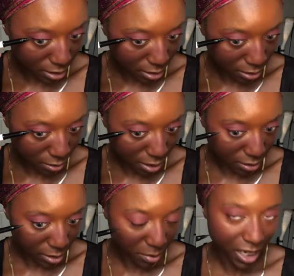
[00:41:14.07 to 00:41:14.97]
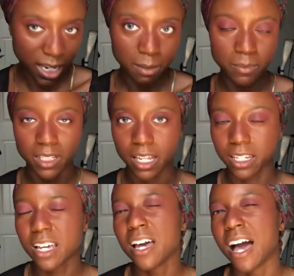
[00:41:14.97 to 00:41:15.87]
You know how sometimes, like,
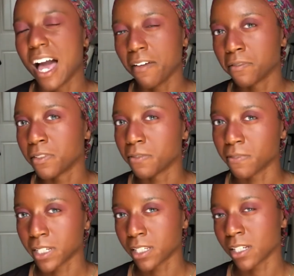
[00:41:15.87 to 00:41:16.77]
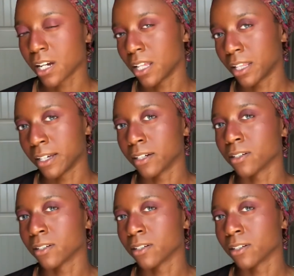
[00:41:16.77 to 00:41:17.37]
I have the Fenty eyeliner.